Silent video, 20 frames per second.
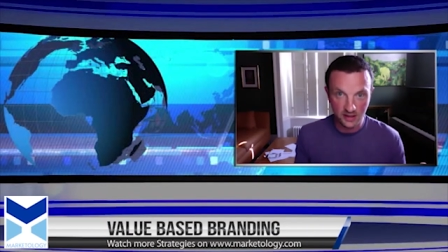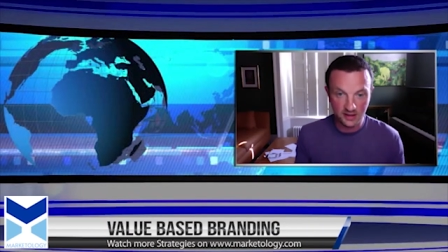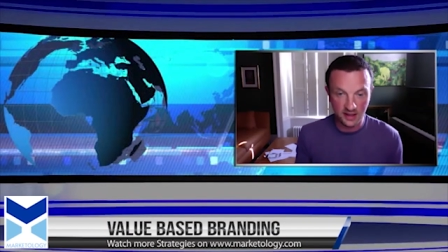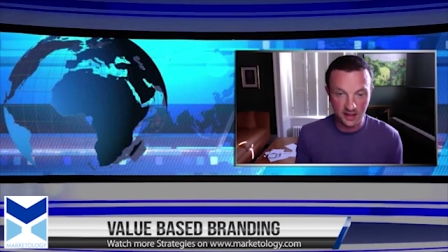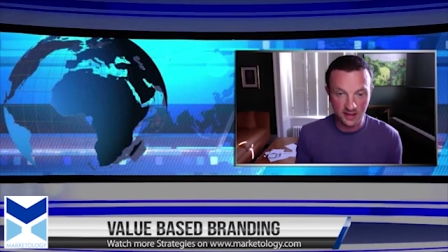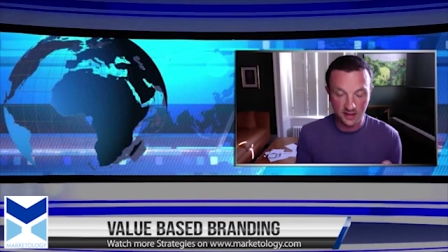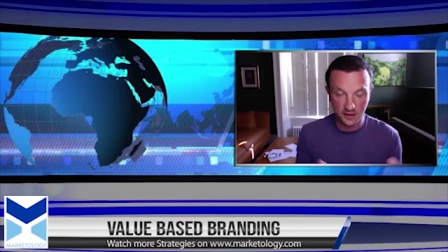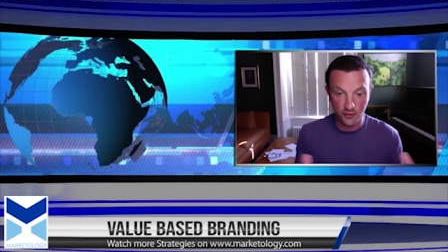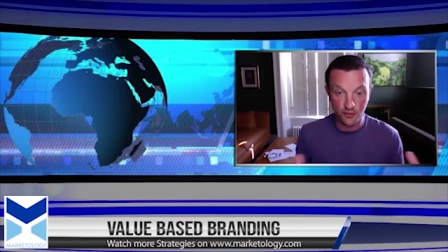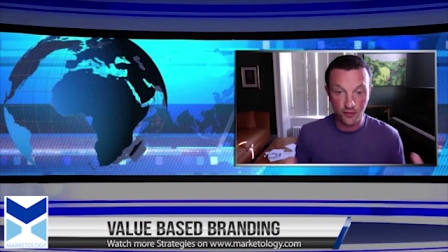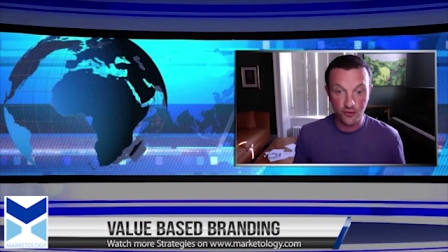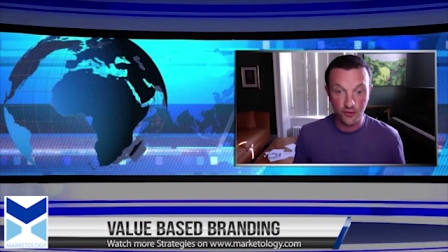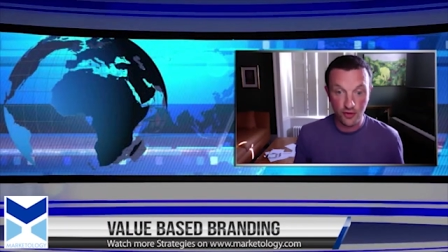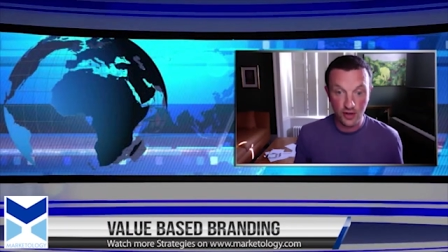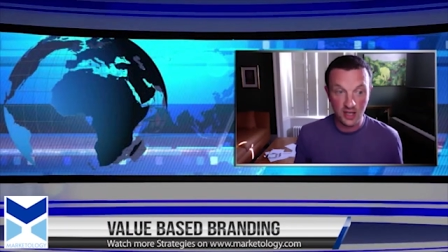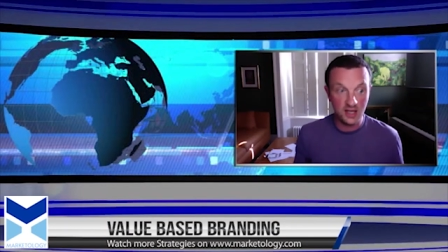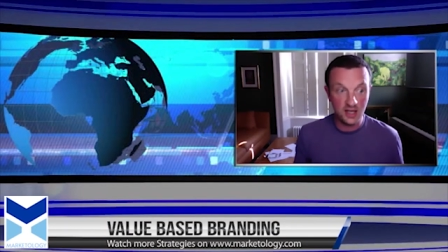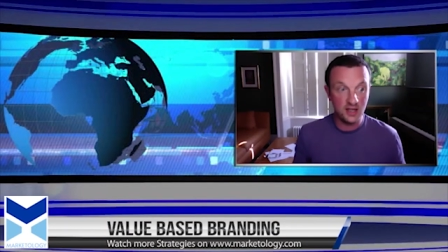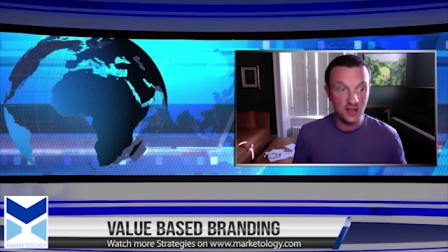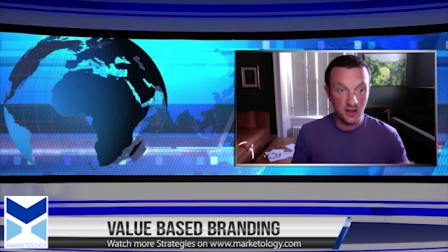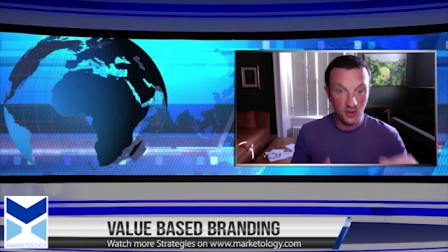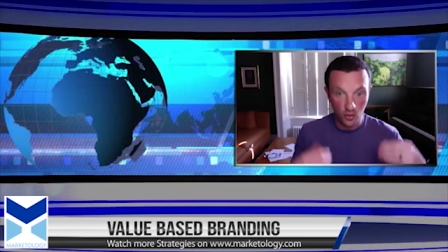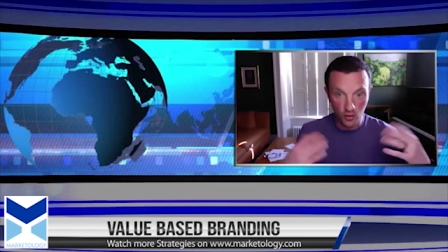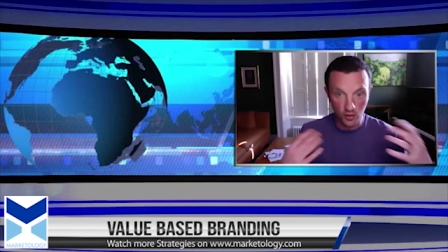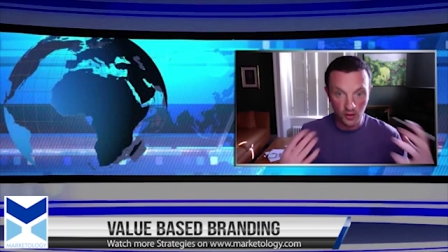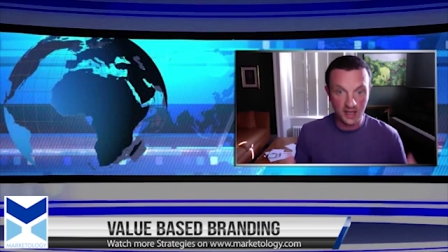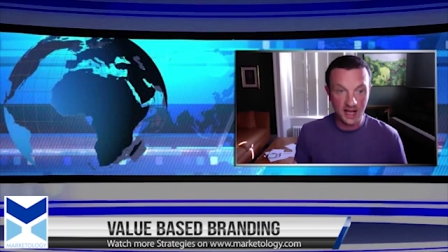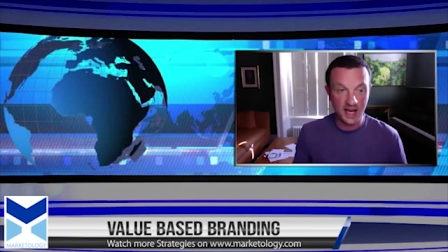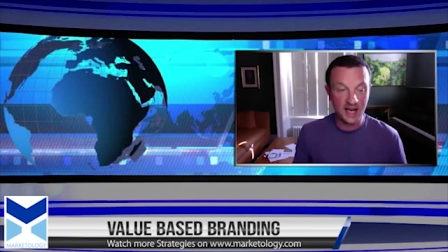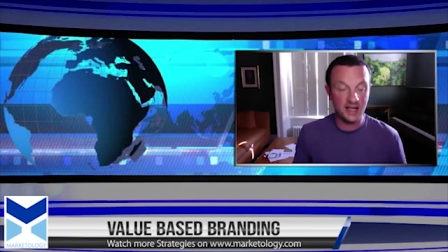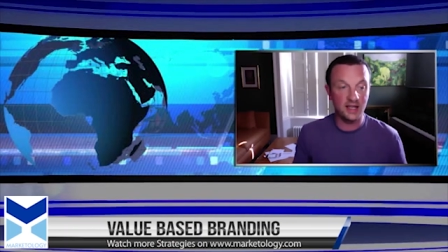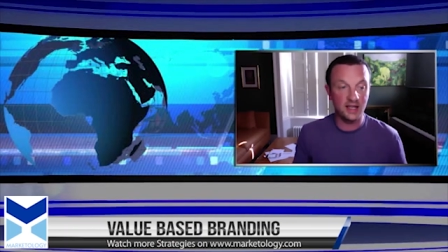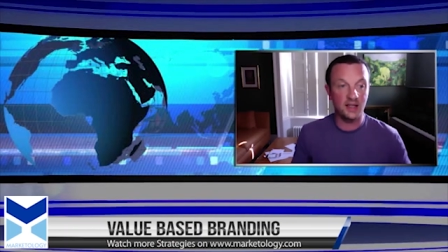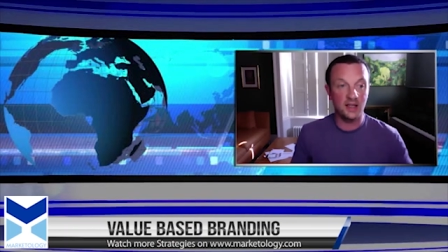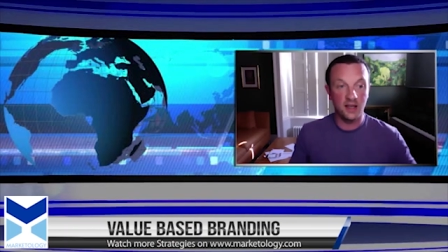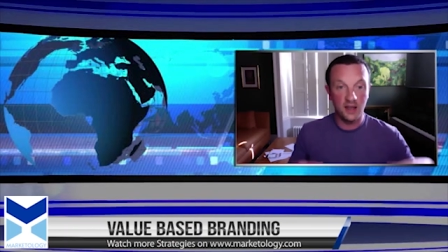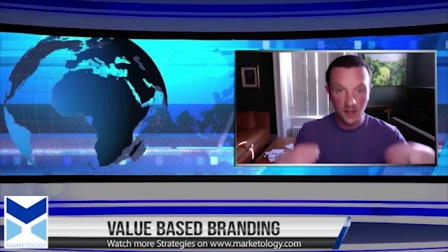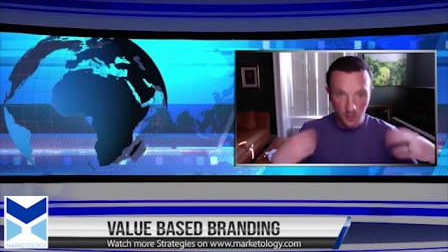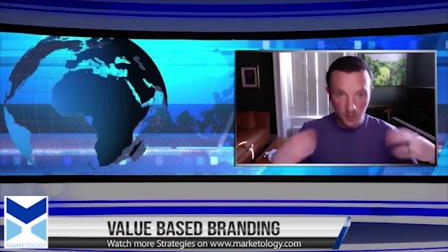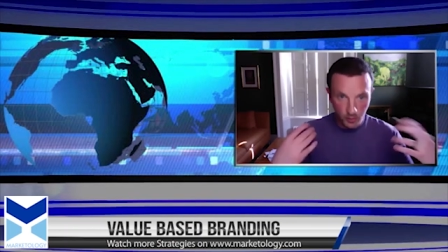That's the free organic
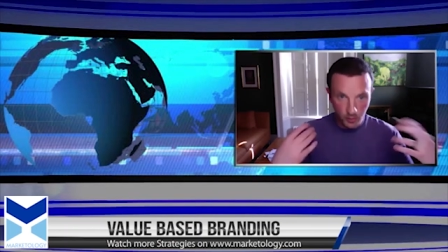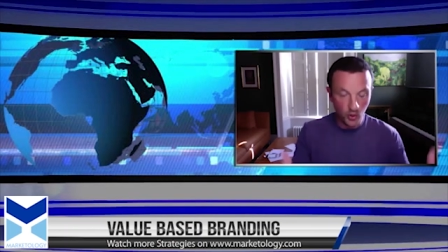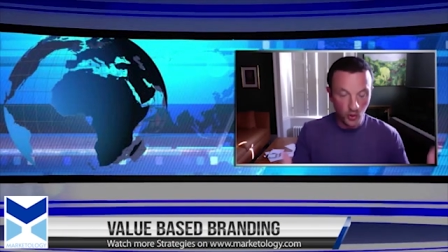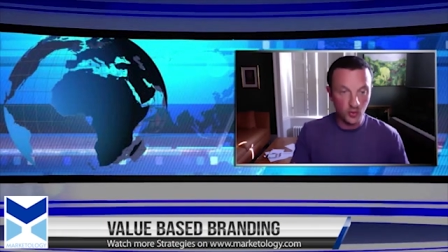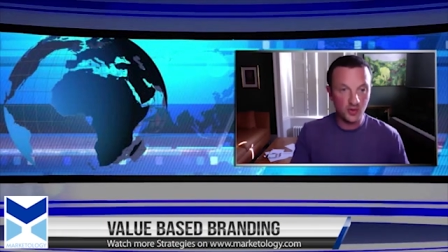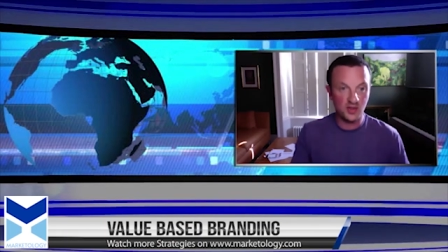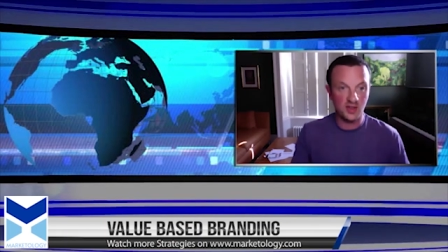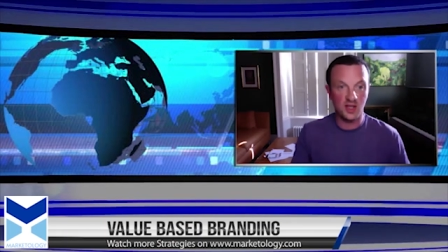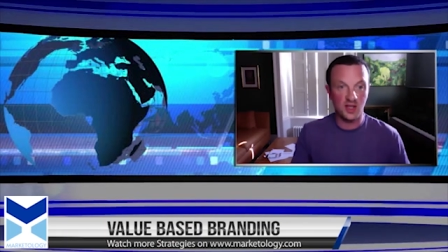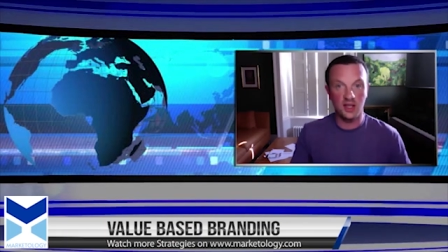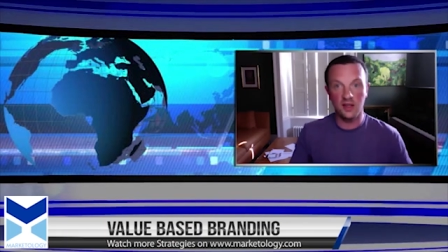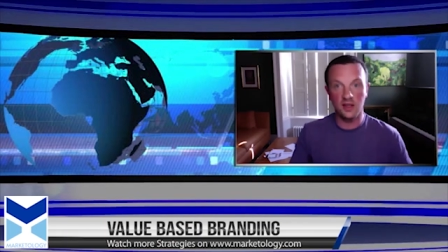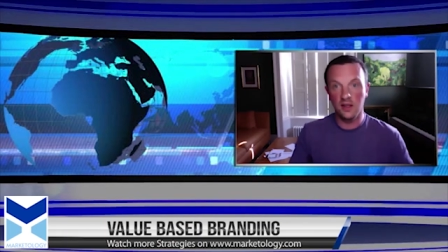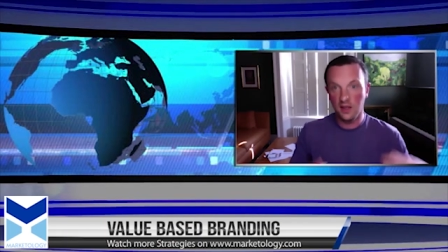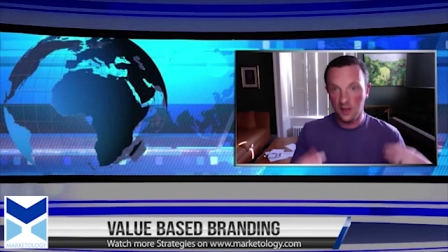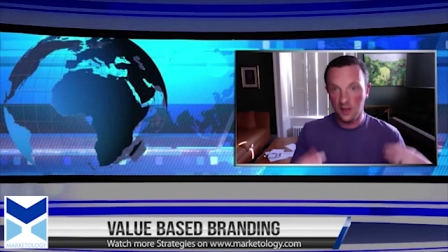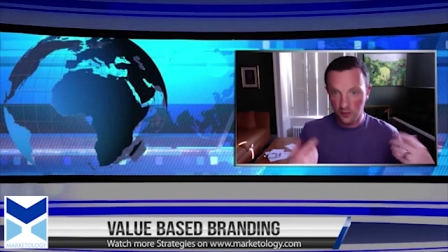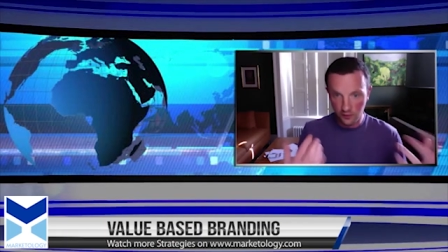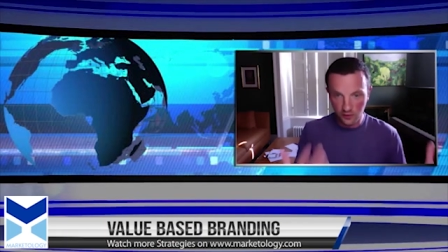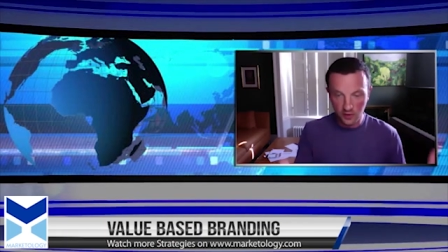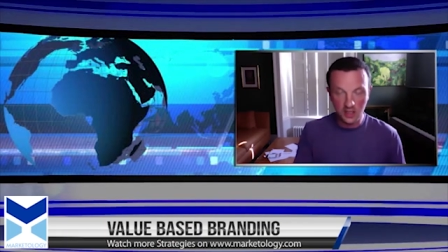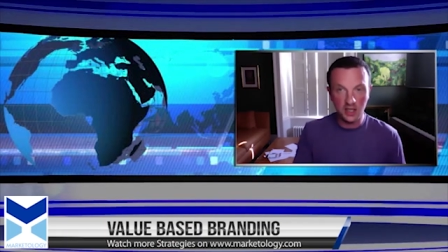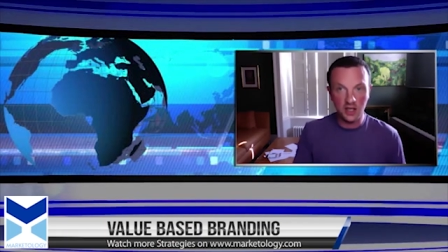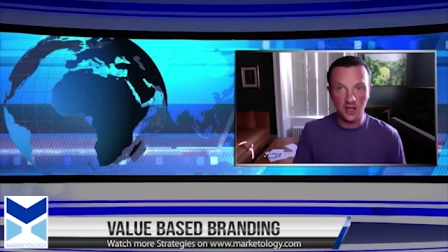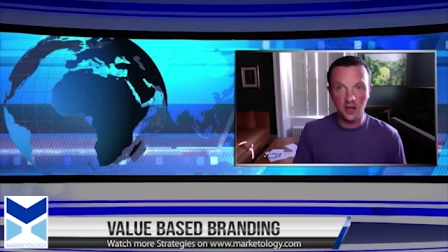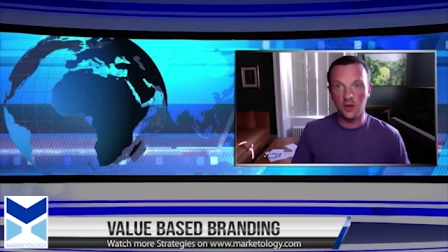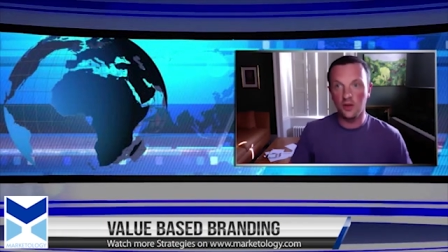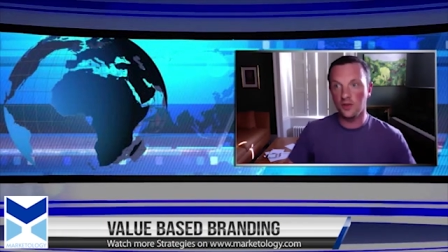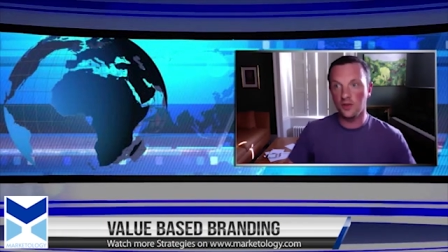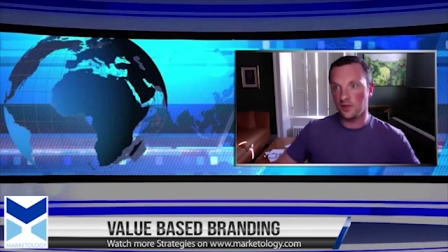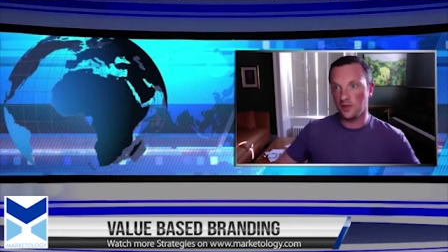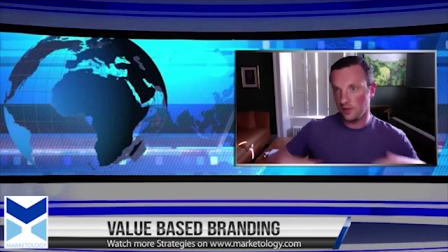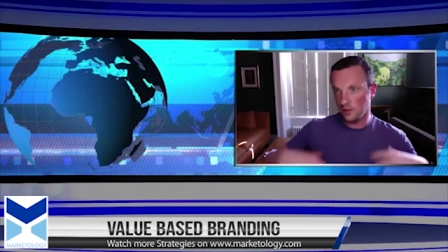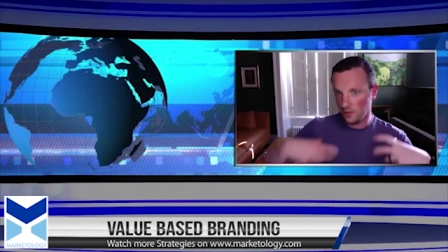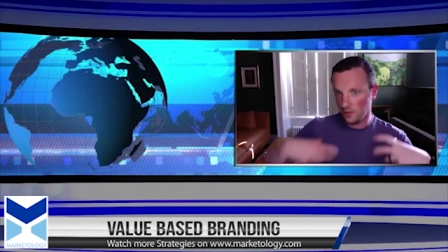posting videos,